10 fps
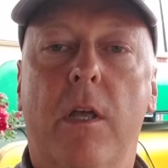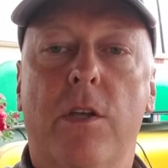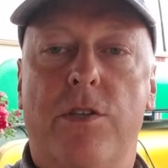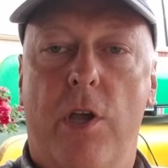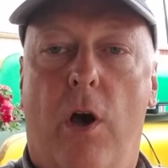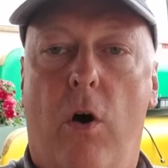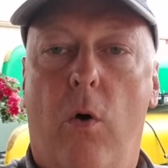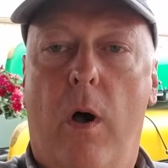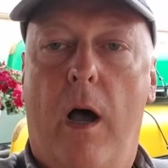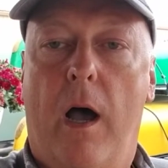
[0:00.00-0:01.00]

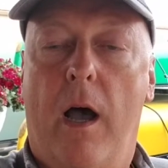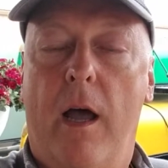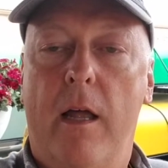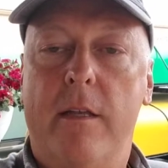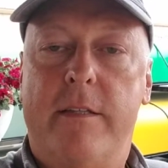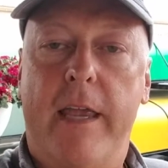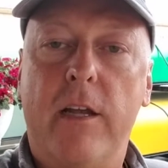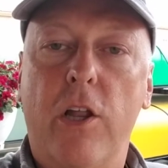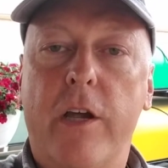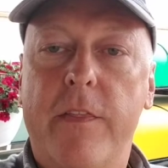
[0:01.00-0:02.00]
So uh, take a
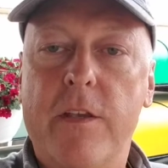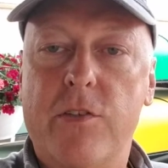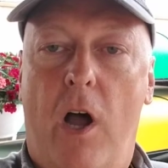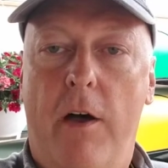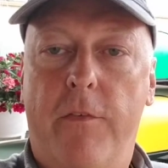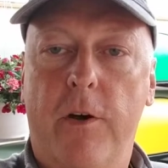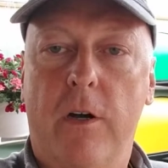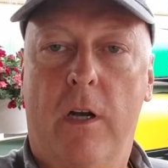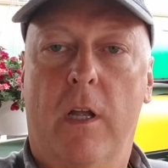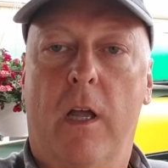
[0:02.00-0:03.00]
look at this
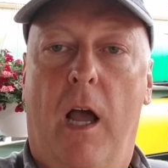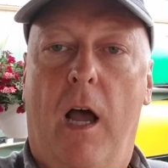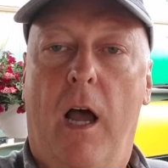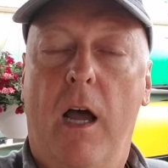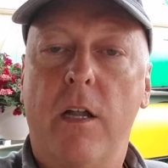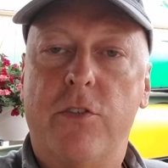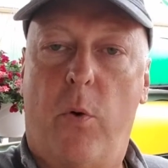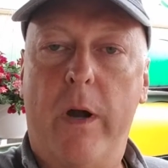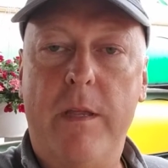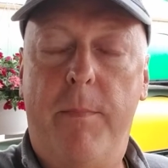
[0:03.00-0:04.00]
offer: uh,
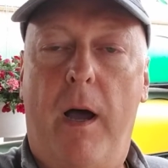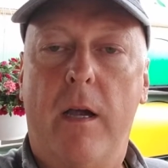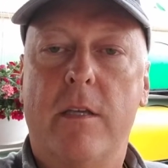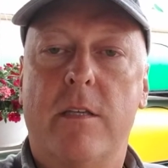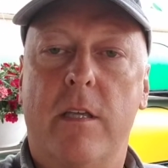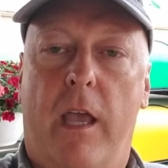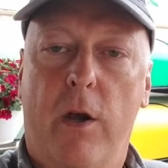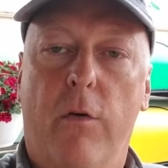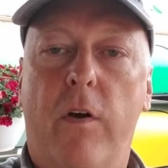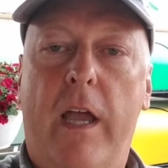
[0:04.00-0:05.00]
20 bucks, an
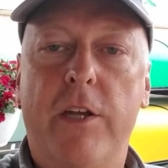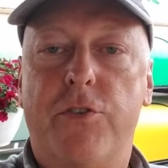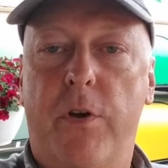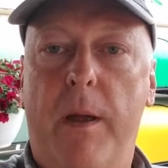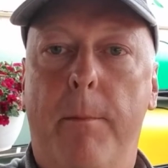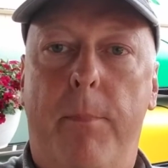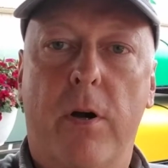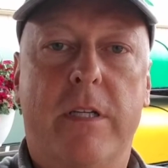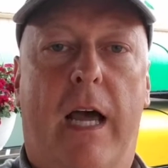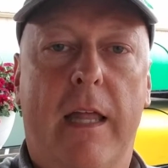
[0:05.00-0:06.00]
overnight trip
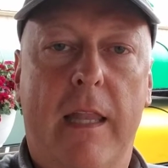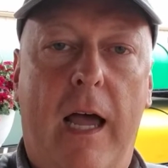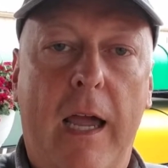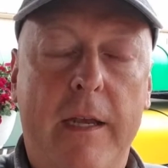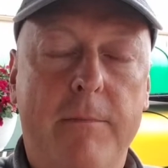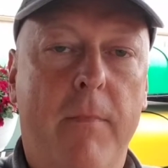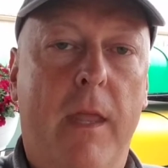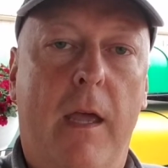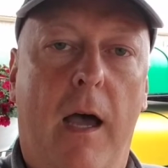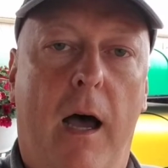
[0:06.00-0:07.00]
booked online.
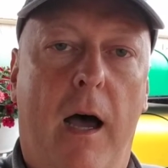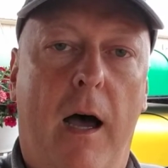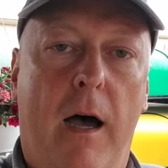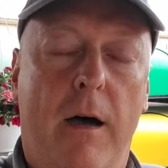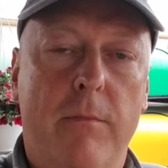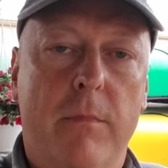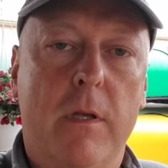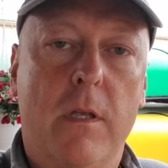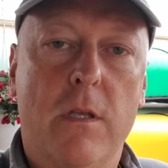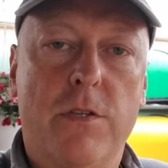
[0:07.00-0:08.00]
Um,
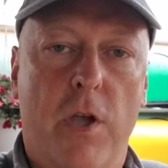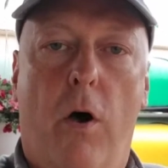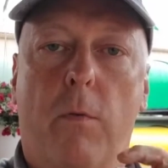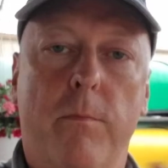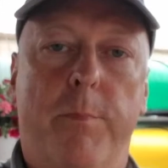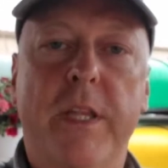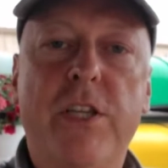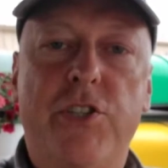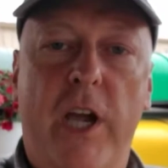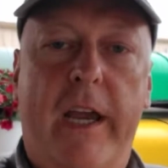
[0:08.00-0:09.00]
so
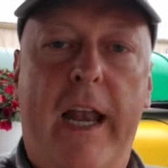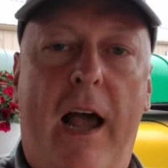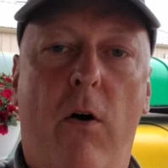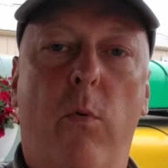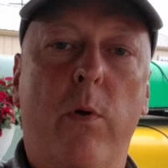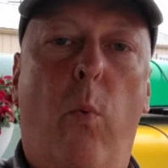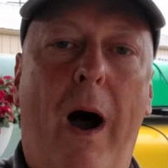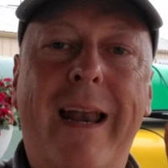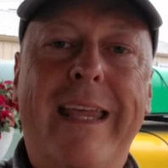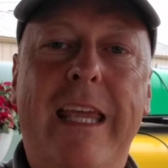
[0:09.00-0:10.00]
please check it out. We
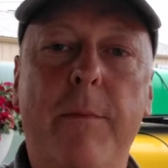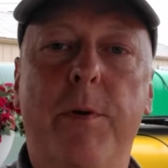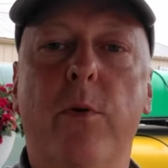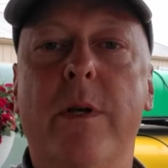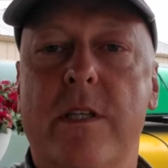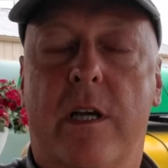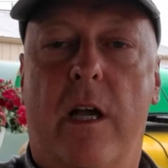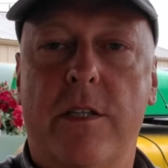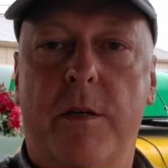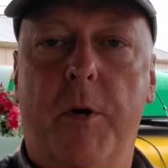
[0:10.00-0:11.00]
want to keep you as a
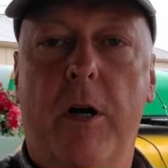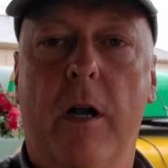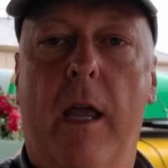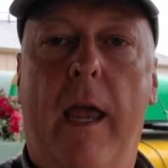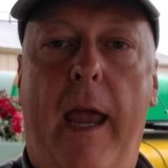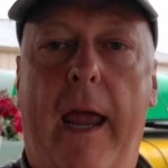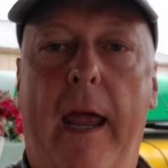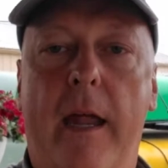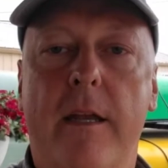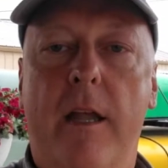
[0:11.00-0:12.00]
customer
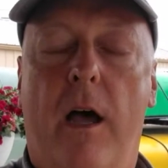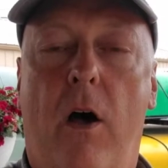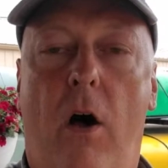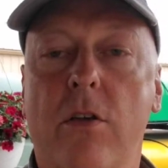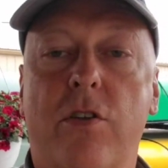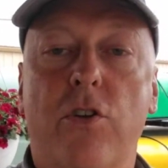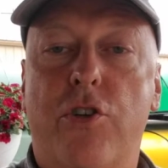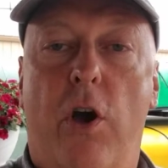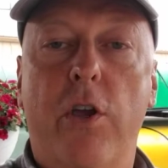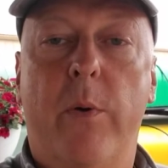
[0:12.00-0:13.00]
and uh, also
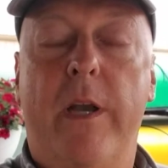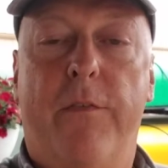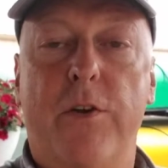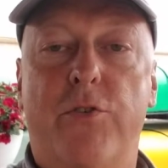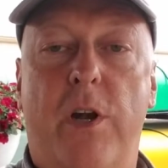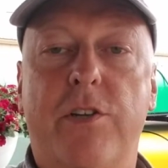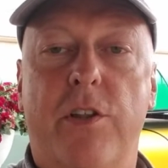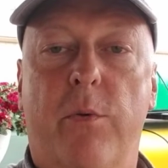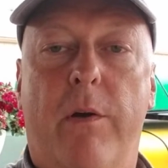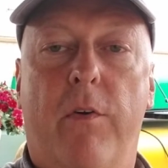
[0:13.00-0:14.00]
show you a different stretch of
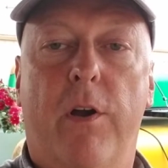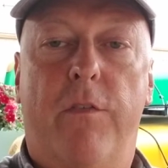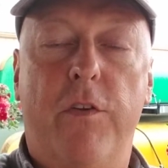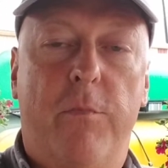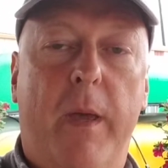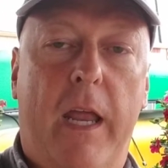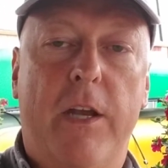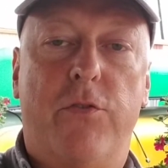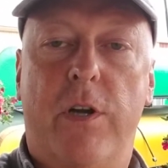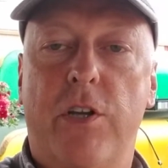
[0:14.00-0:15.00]
the river. If you've been a
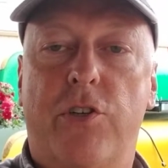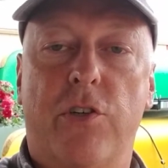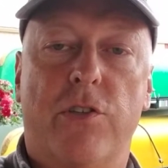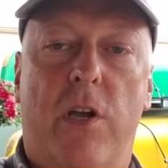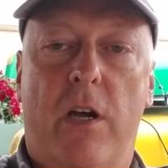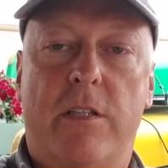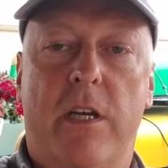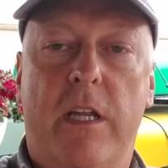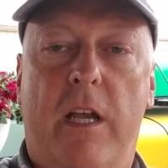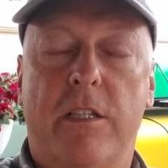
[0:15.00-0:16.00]
traditional Sauk
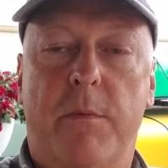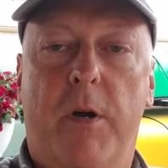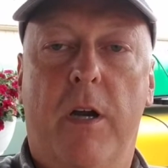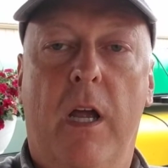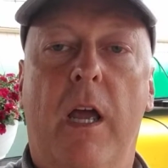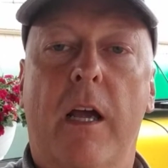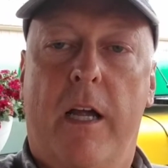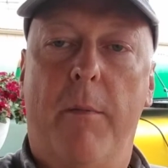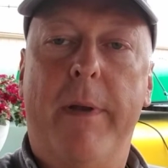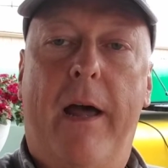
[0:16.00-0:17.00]
City customer,
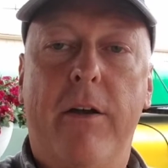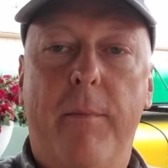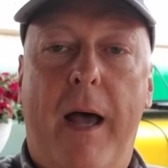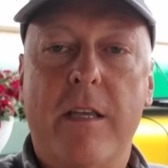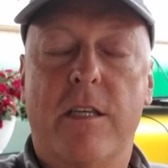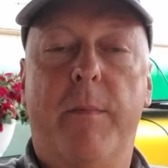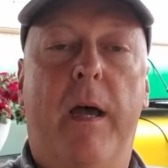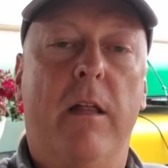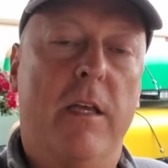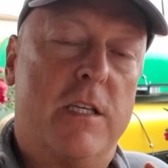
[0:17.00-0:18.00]
come down to
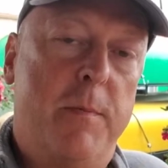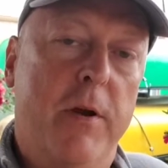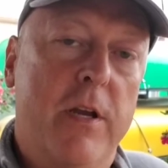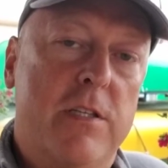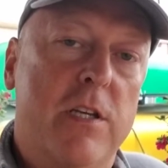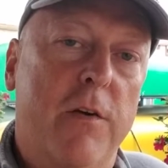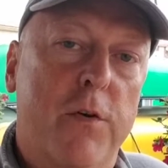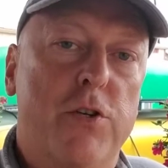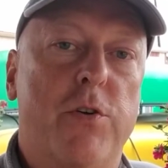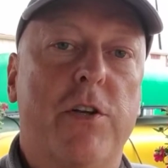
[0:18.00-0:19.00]
Boscobel, experience a
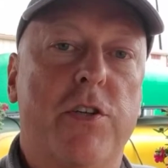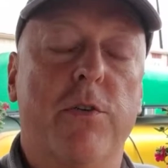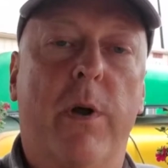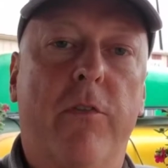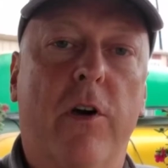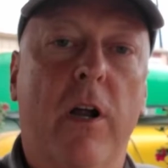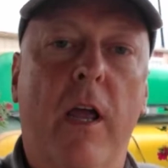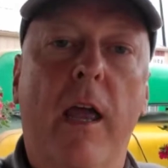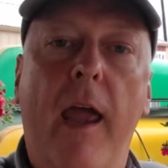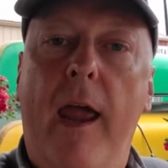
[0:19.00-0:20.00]
different stretch of the river,
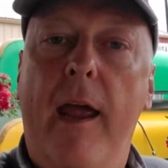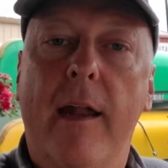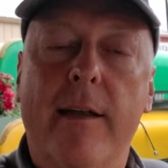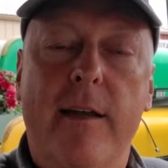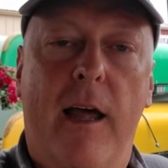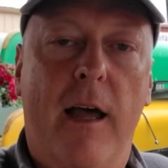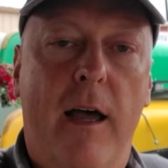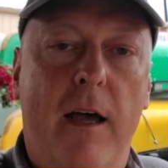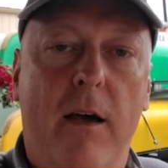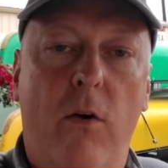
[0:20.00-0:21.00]
and
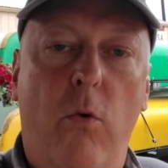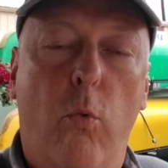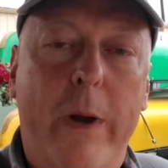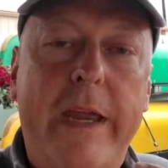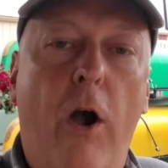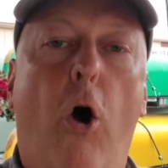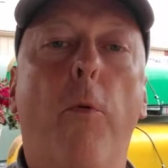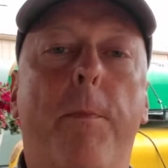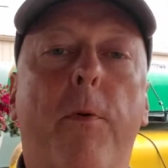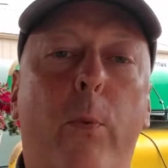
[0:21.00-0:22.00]
uh, we
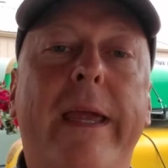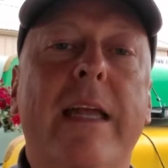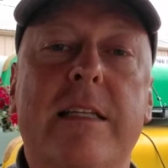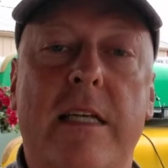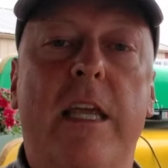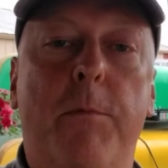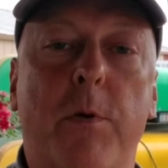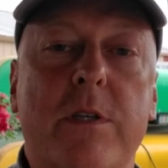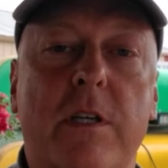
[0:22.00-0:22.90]
hope we get to keep you as a